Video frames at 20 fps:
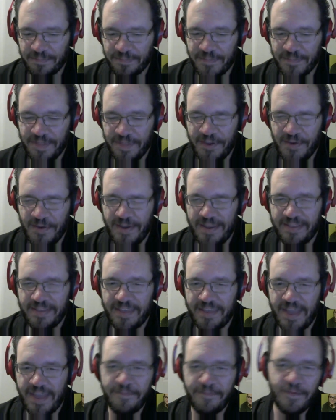
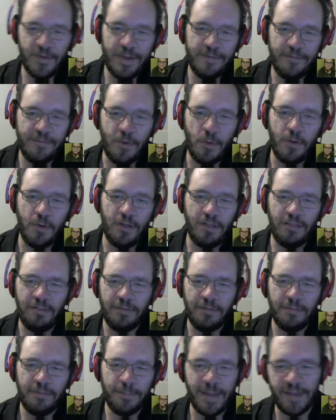is a very
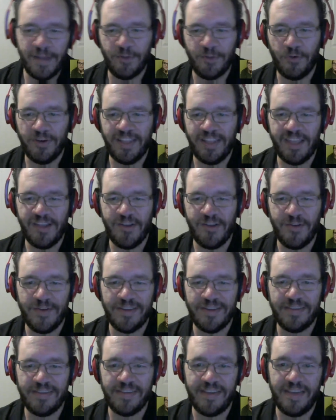vocal minority who
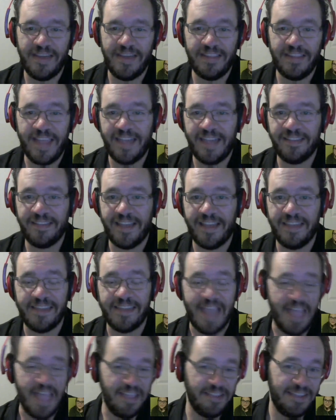is an
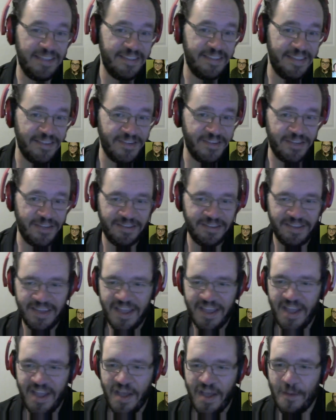anti-salad contingent,
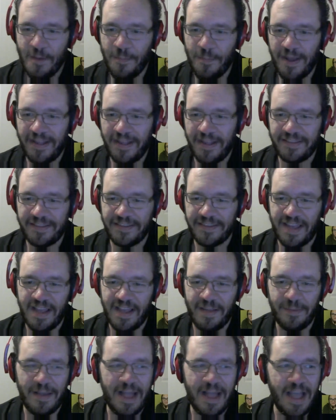but
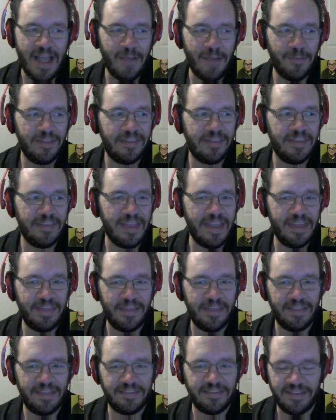I would say
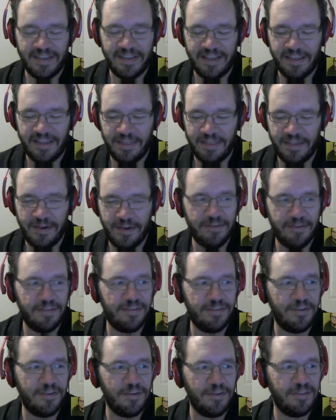that there's
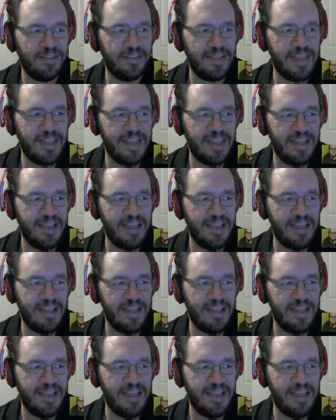certainly